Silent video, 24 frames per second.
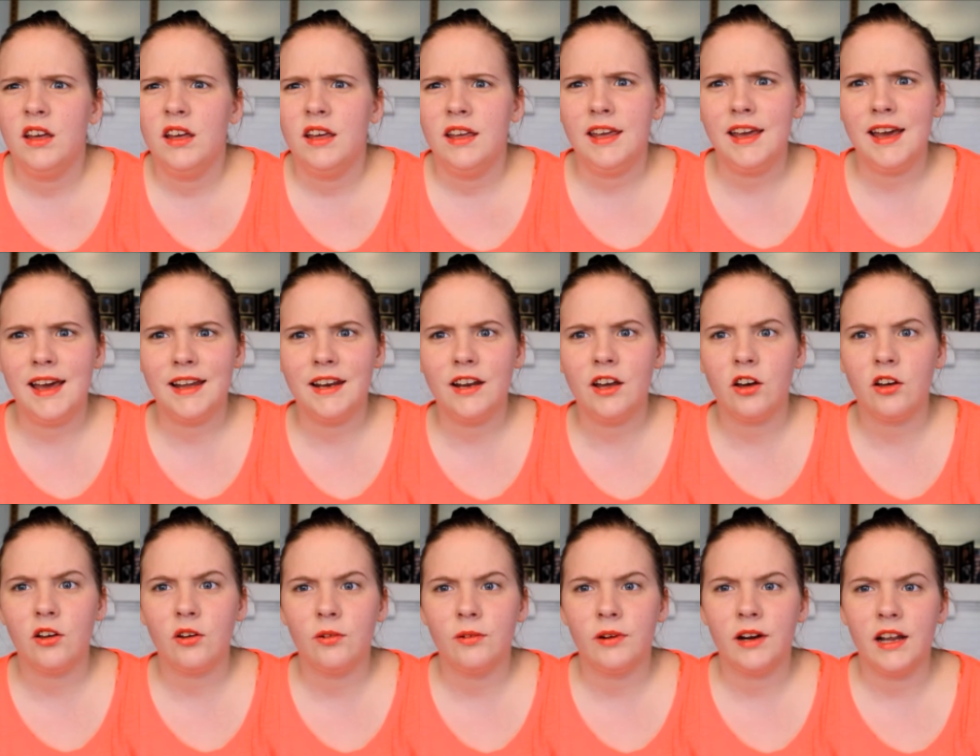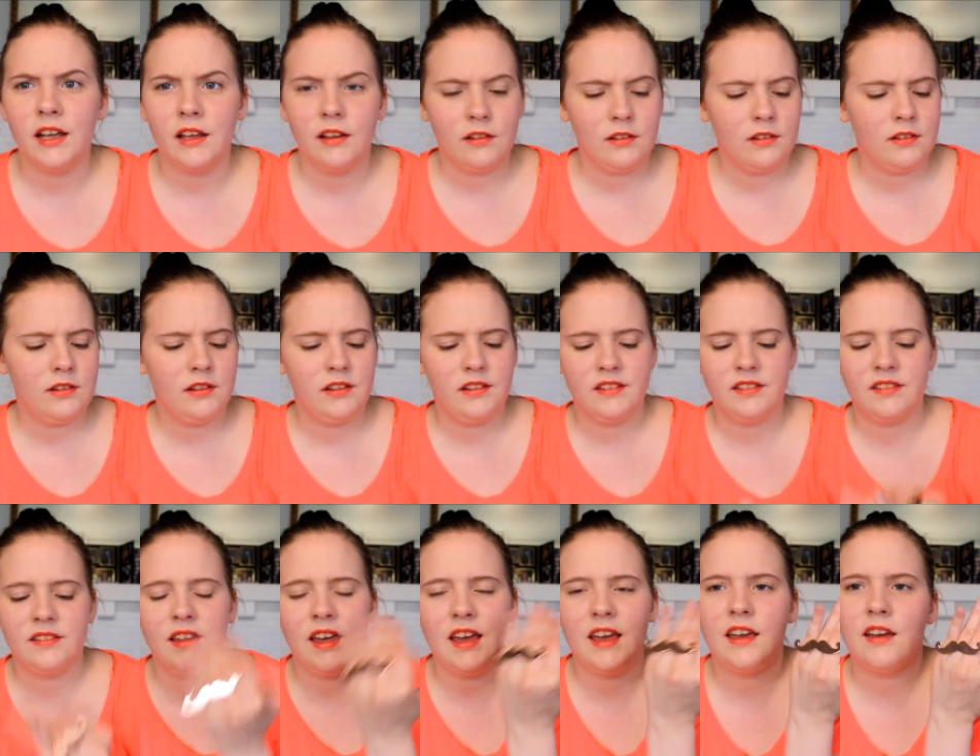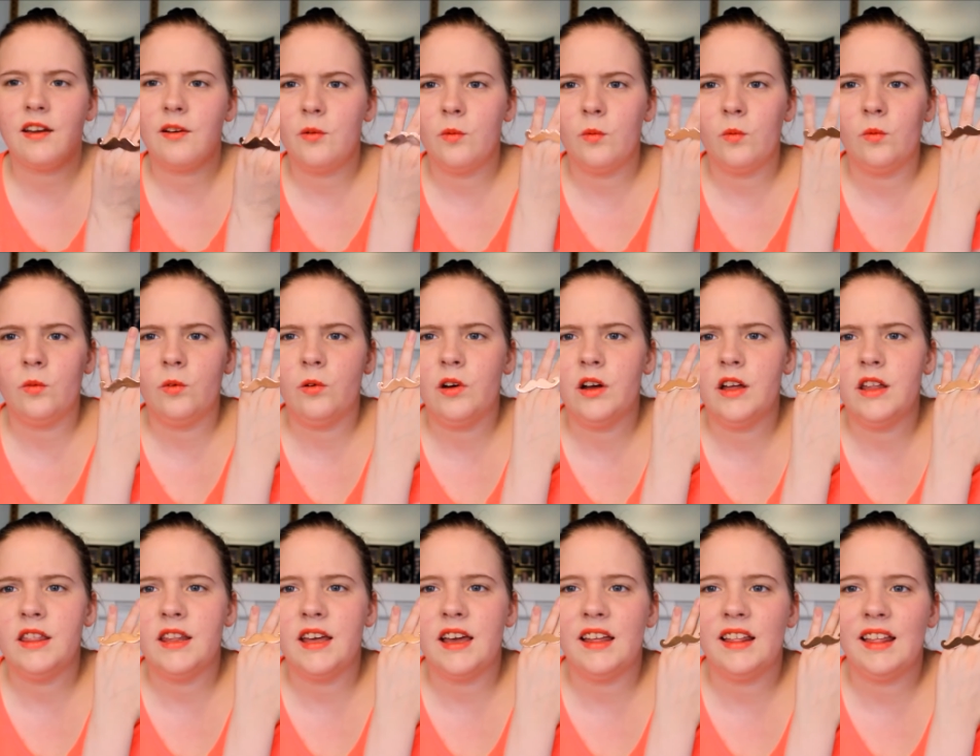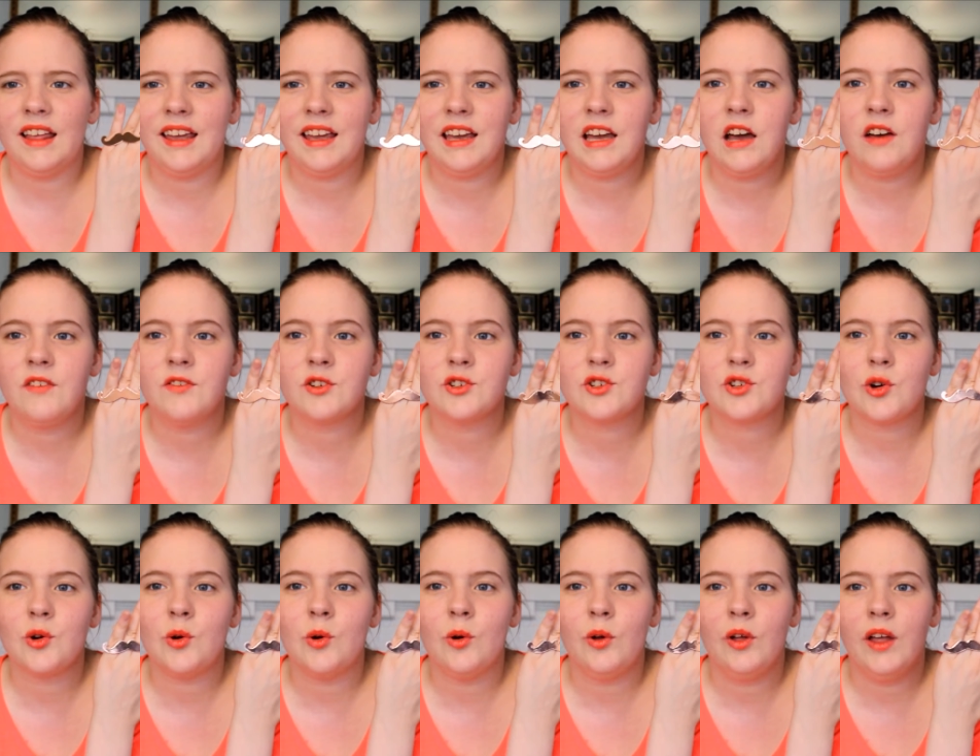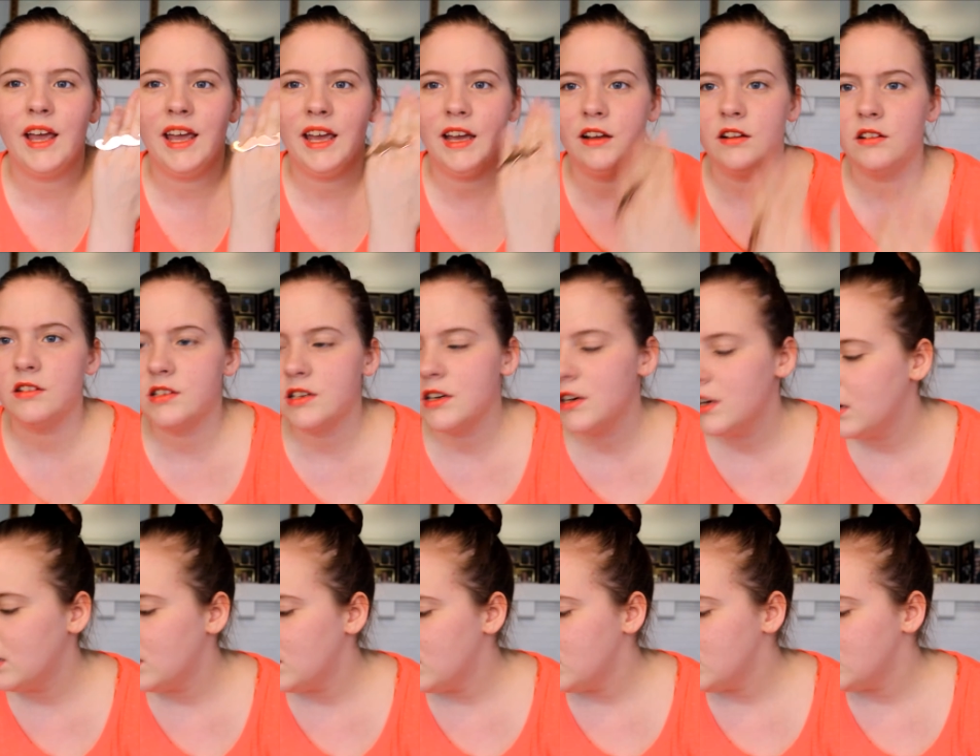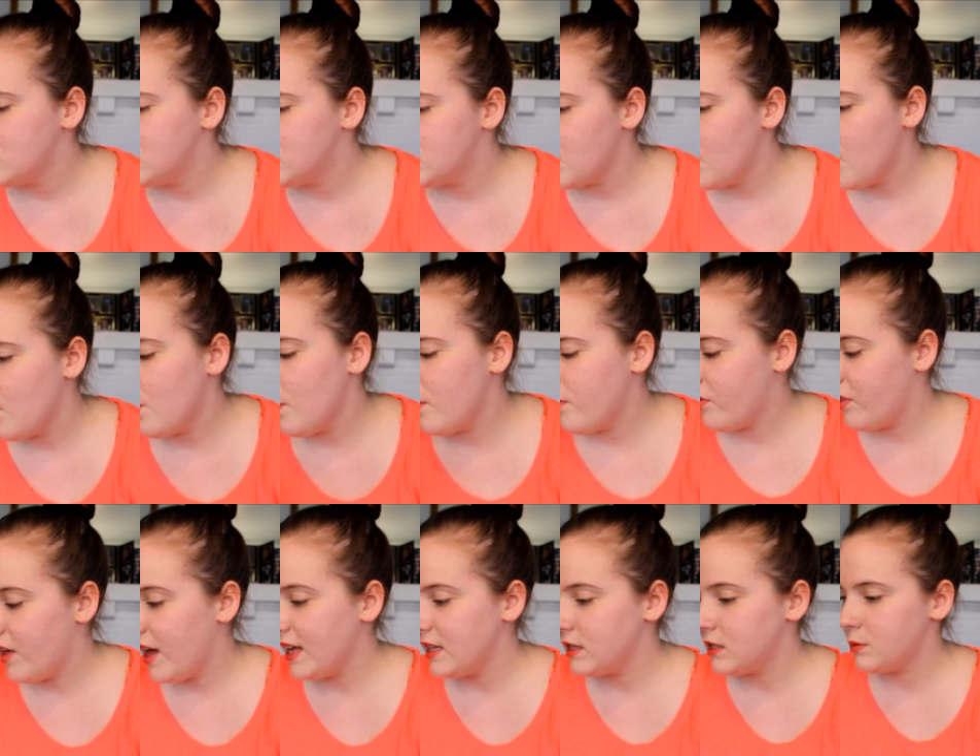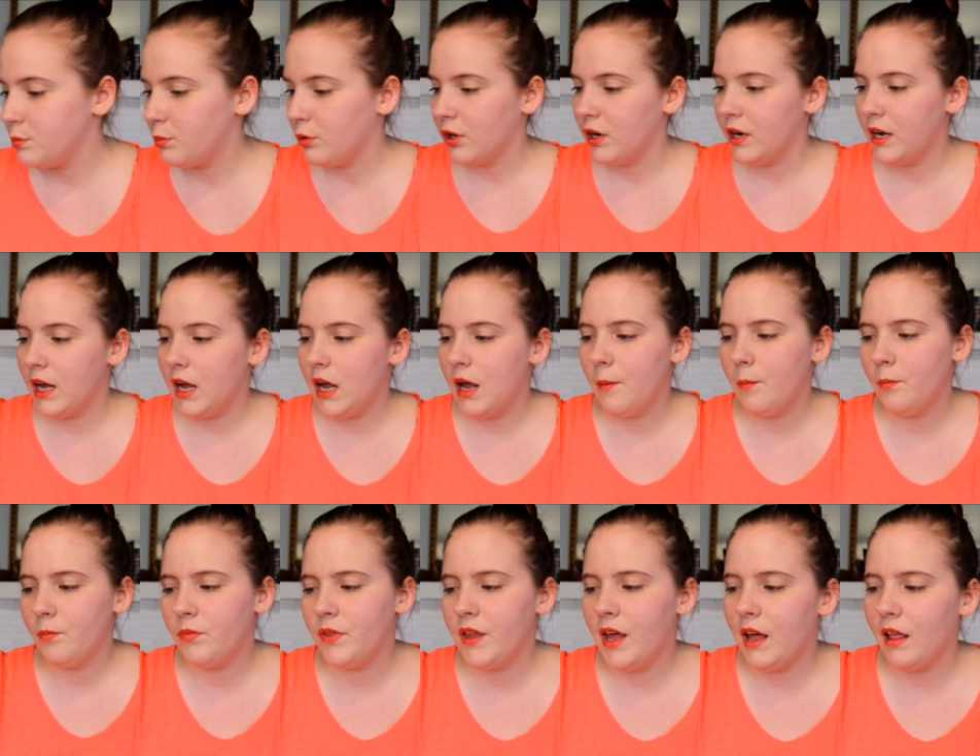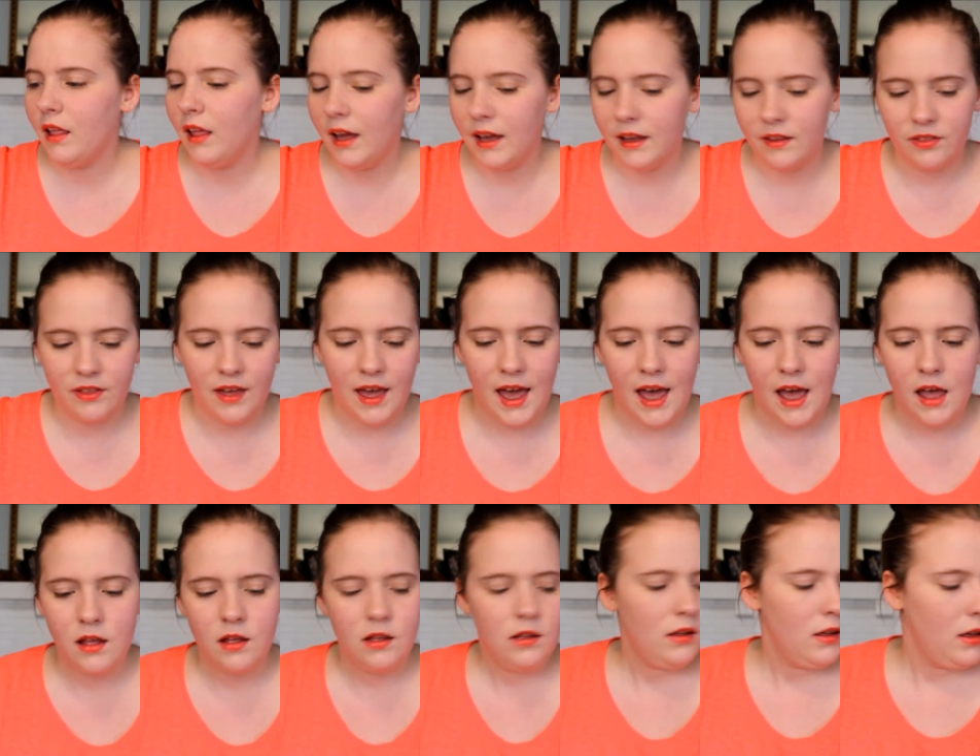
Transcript: Yeah, knuckle ring. It's like one that like covers your whole hand. So that's pretty. I like that.